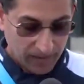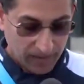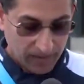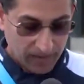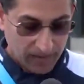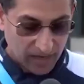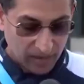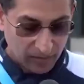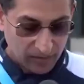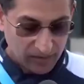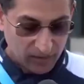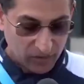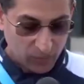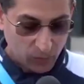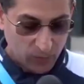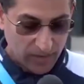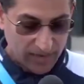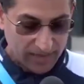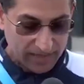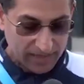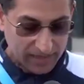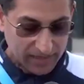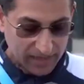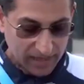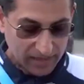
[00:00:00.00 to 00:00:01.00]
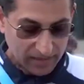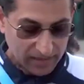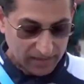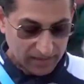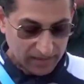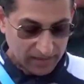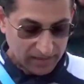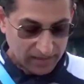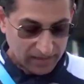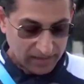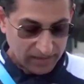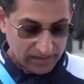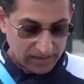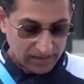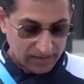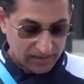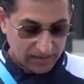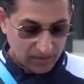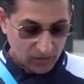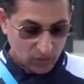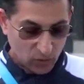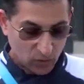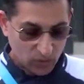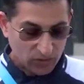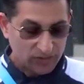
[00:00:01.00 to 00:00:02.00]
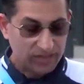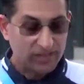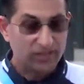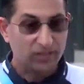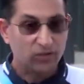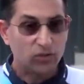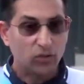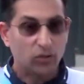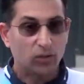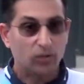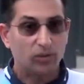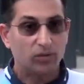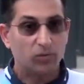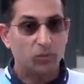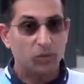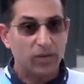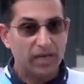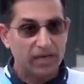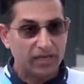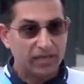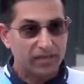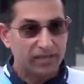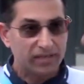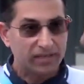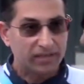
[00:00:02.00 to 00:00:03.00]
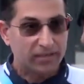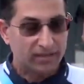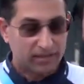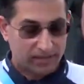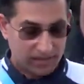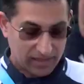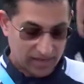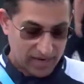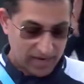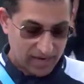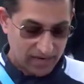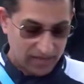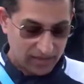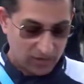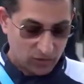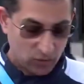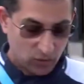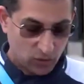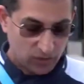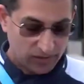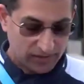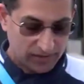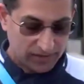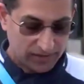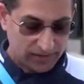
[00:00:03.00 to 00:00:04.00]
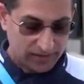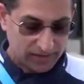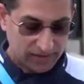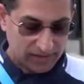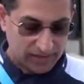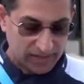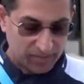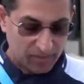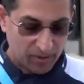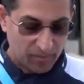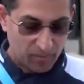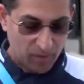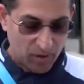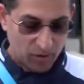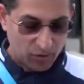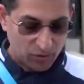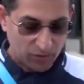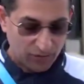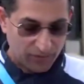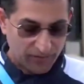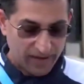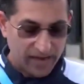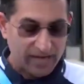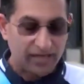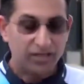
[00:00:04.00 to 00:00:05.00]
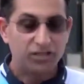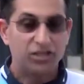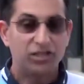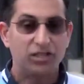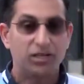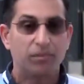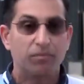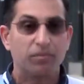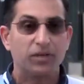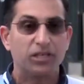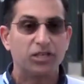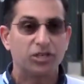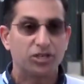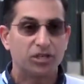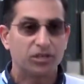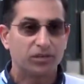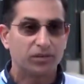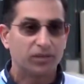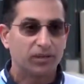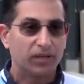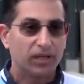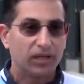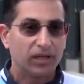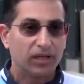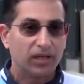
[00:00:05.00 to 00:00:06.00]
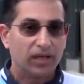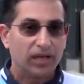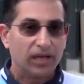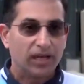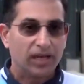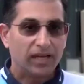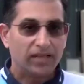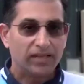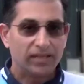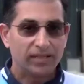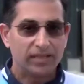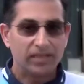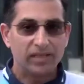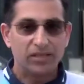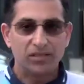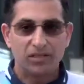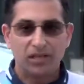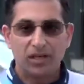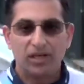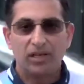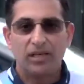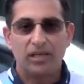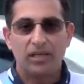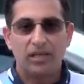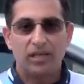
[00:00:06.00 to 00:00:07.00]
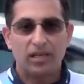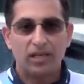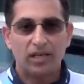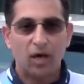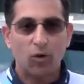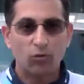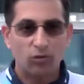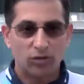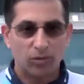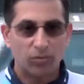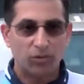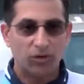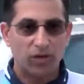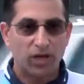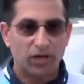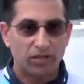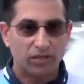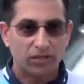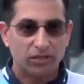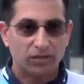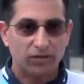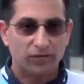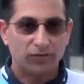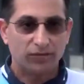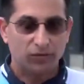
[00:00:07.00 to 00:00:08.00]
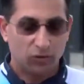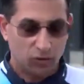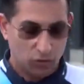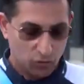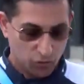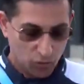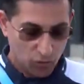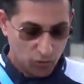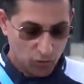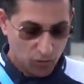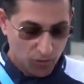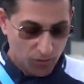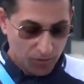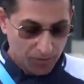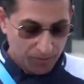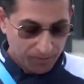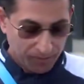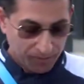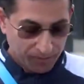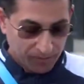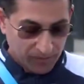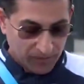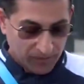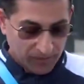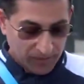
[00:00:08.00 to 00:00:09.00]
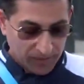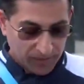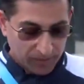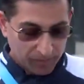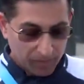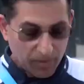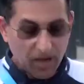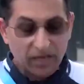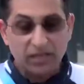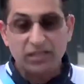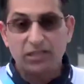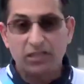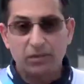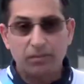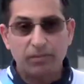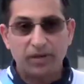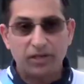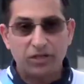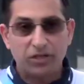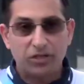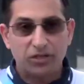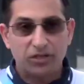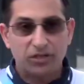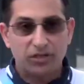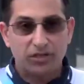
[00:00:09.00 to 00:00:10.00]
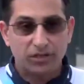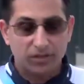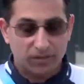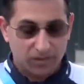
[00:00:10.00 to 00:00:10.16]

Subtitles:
Now, this weight cut causes weakness and causes some amount of energy depletion, and this is really counterproductive to participation.